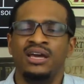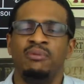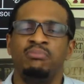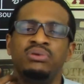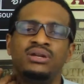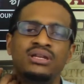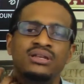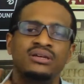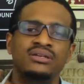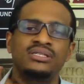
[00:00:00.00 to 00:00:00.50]

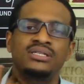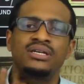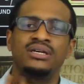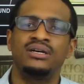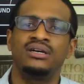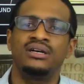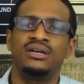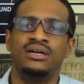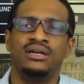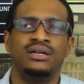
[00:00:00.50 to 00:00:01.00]
But it looks
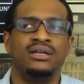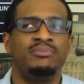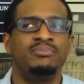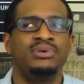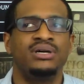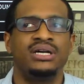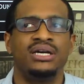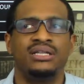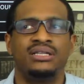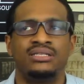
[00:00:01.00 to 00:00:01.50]
good.
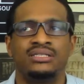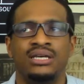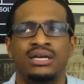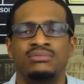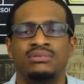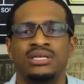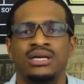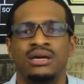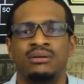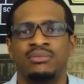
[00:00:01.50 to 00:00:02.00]
But at the
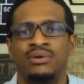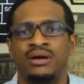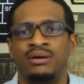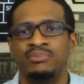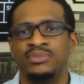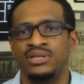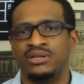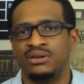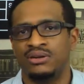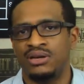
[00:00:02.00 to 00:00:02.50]
same time,
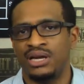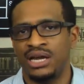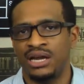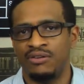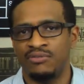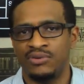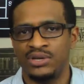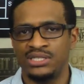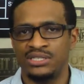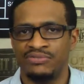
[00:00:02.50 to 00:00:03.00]
I'm you know I
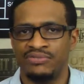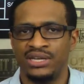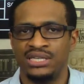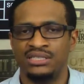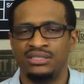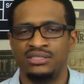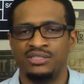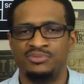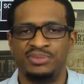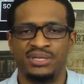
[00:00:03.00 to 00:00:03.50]
have
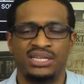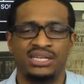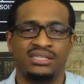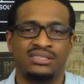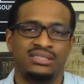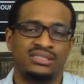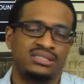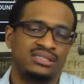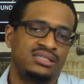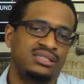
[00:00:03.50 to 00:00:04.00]
reservations
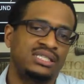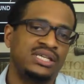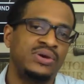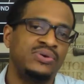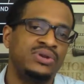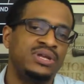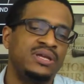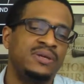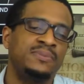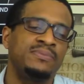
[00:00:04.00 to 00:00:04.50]
because it's a
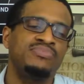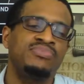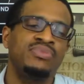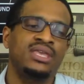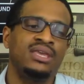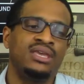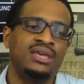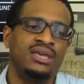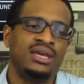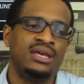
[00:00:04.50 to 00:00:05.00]
Sony,
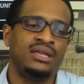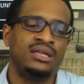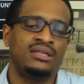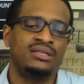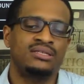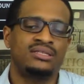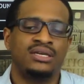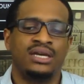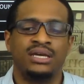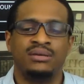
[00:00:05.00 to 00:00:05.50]
and at the
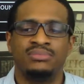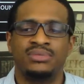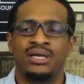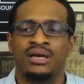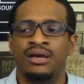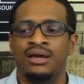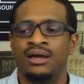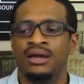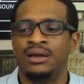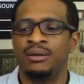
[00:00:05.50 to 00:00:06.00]
same
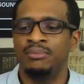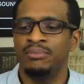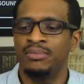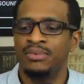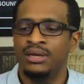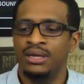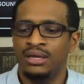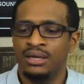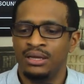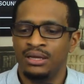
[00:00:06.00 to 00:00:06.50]
time,
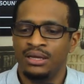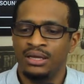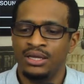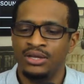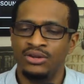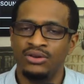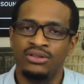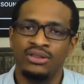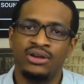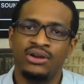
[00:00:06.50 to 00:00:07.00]
you
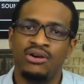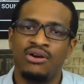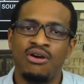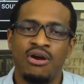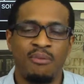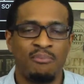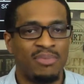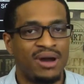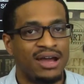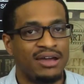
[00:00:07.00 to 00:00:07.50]
know, they
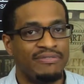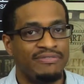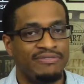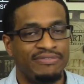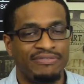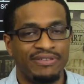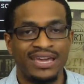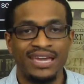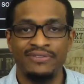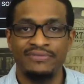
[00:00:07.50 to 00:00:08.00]
aren't my
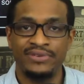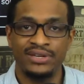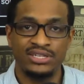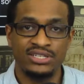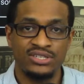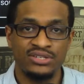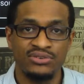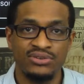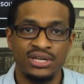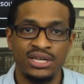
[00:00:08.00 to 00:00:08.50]
favorite
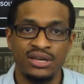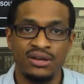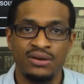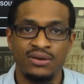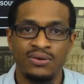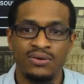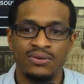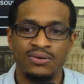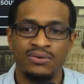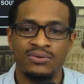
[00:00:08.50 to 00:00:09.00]

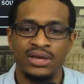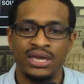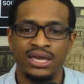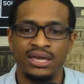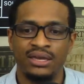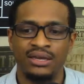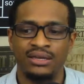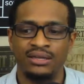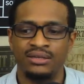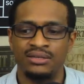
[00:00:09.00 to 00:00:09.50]
studio
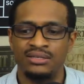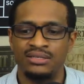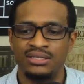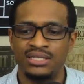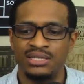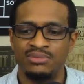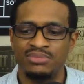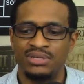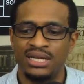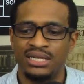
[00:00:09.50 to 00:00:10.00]
and
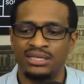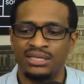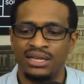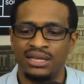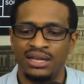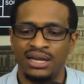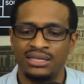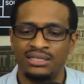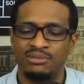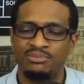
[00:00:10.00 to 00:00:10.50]
seems like they
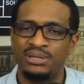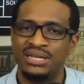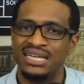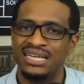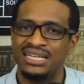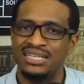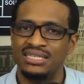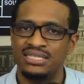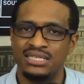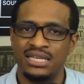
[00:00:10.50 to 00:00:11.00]
like to play
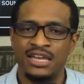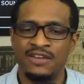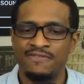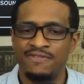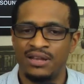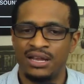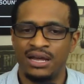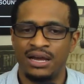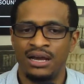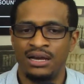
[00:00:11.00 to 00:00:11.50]
it safe
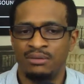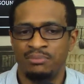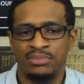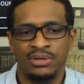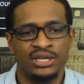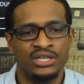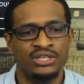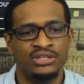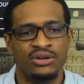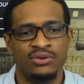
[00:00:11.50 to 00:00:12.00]
a lot.
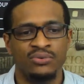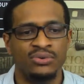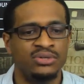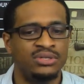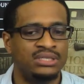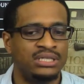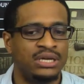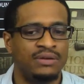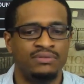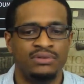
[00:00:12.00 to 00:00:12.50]
But, you know, we'll
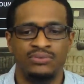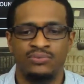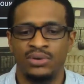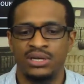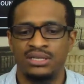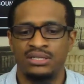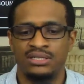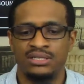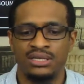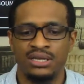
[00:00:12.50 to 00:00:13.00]
just have to wait
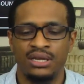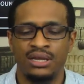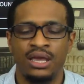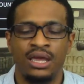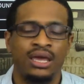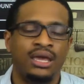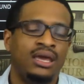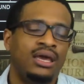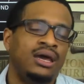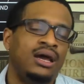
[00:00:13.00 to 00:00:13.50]
and see.
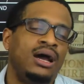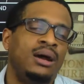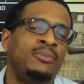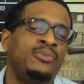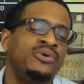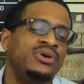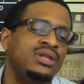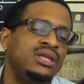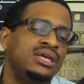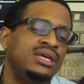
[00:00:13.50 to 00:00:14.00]

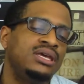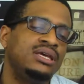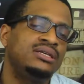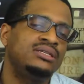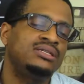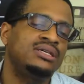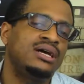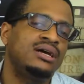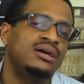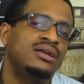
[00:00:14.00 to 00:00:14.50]
I'm really
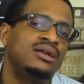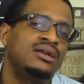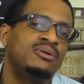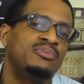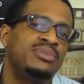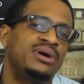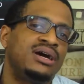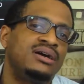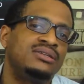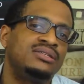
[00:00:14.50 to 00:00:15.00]
excited
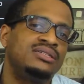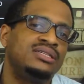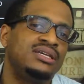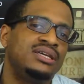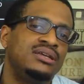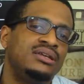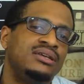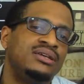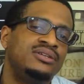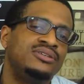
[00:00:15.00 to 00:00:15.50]
about
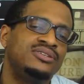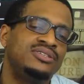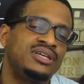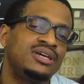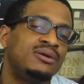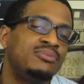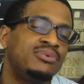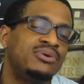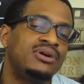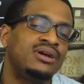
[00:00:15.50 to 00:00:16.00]
seeing Idris
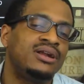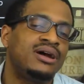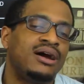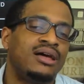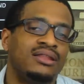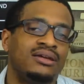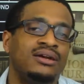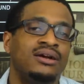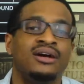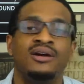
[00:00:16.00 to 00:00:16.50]
Elba and
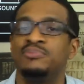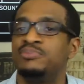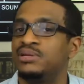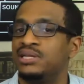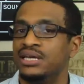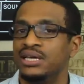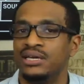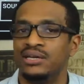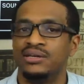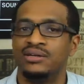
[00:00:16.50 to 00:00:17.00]
all the
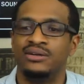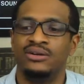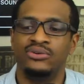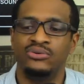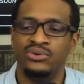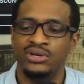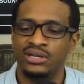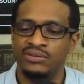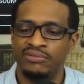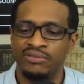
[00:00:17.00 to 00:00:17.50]
gunplay or
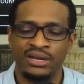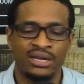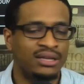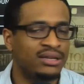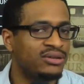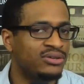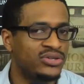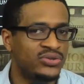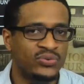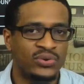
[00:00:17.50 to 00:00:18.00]
whatever. That
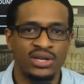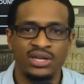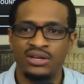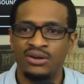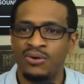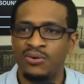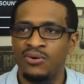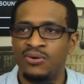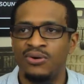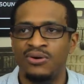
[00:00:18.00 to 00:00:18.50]
looks really
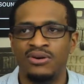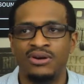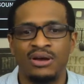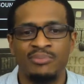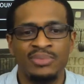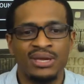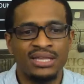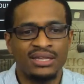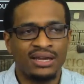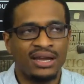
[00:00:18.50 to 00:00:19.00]
cool. I
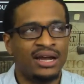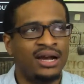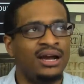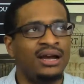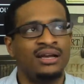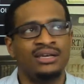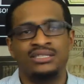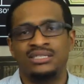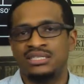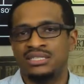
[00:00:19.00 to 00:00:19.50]
mean, the
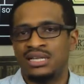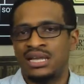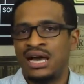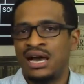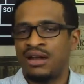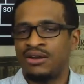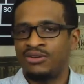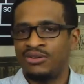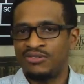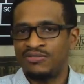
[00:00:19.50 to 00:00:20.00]
guy is
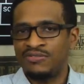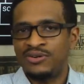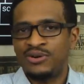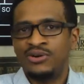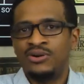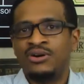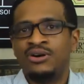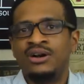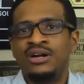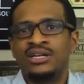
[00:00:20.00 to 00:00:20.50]
sliding on the
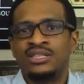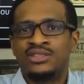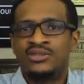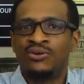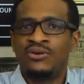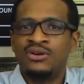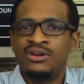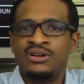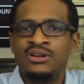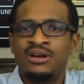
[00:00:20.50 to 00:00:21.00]
floor,
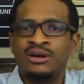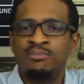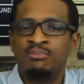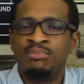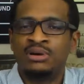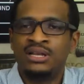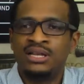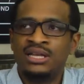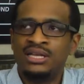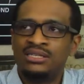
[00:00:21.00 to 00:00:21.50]
throwing up
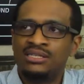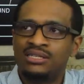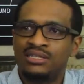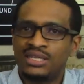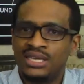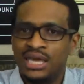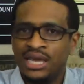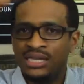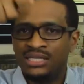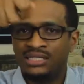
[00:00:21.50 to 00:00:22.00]
bullets and
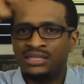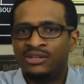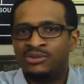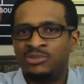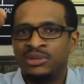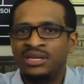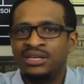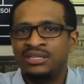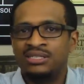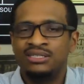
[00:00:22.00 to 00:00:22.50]
catching
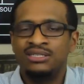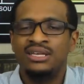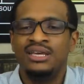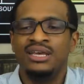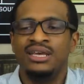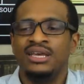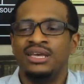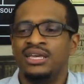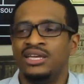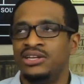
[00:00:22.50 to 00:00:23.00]
them in
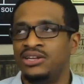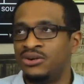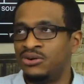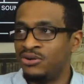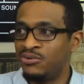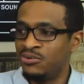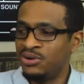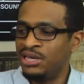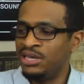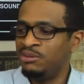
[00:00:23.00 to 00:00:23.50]
his, you
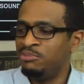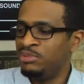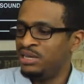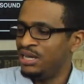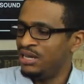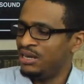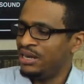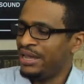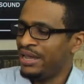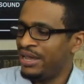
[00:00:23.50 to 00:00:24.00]
know, in
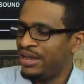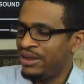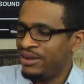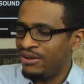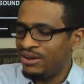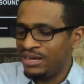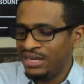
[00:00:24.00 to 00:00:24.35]
midair.